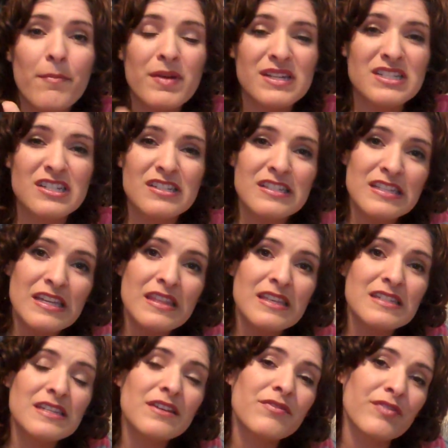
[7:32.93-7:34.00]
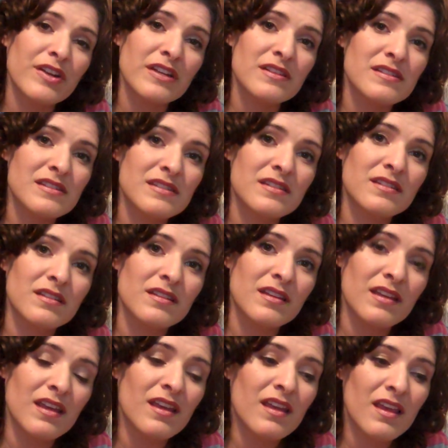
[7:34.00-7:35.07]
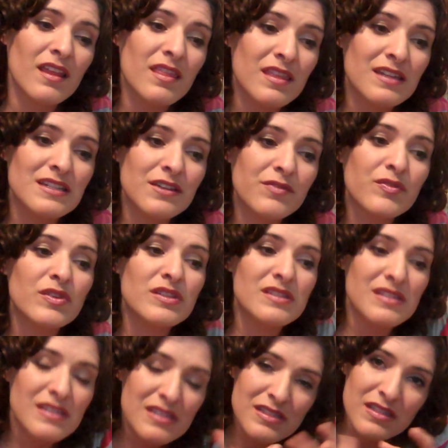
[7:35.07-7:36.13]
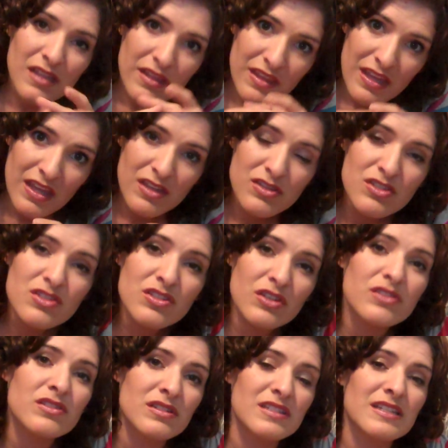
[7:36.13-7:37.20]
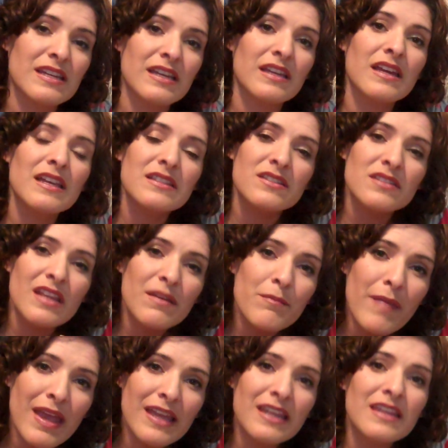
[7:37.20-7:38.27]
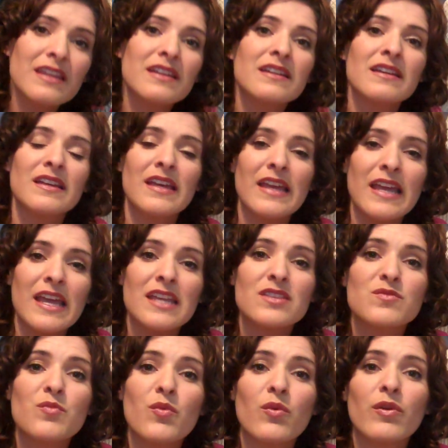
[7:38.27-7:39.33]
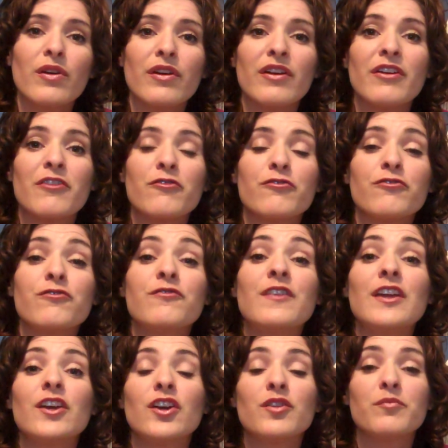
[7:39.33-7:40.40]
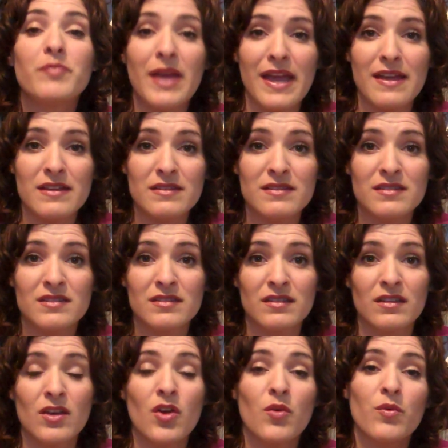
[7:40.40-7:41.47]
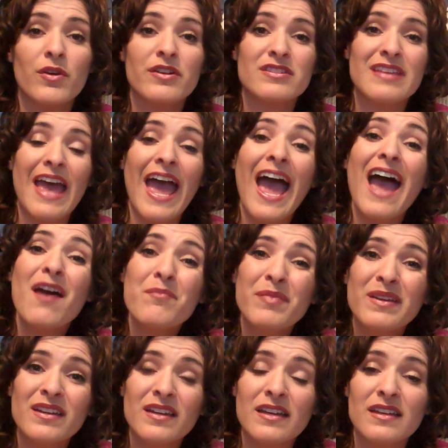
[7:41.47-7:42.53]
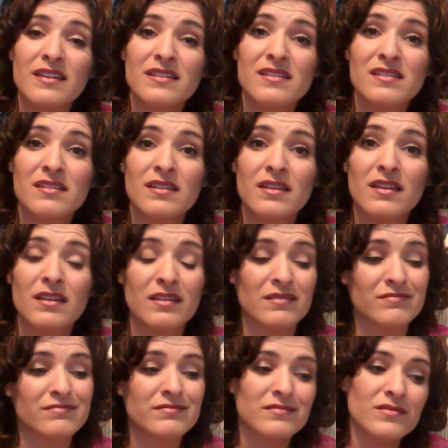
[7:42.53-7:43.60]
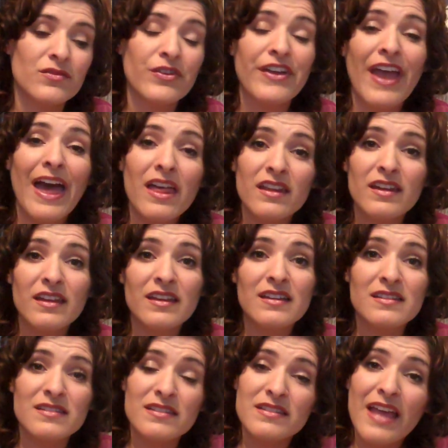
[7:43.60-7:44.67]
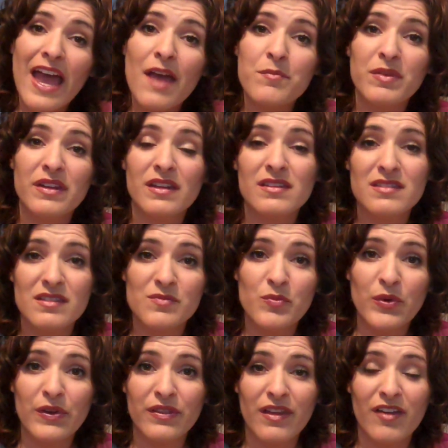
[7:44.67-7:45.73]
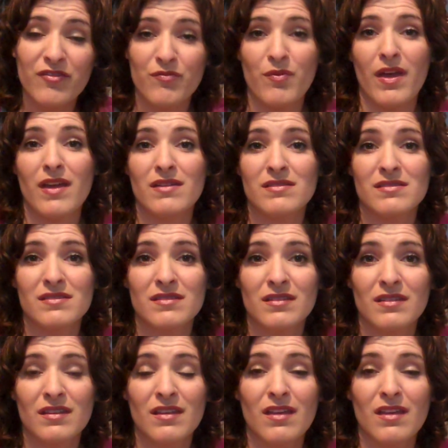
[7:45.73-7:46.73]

But you see the difference. The difference is the uncertainty. Mania is more fear-based, whereas happiness, reality is happiness is more love-based.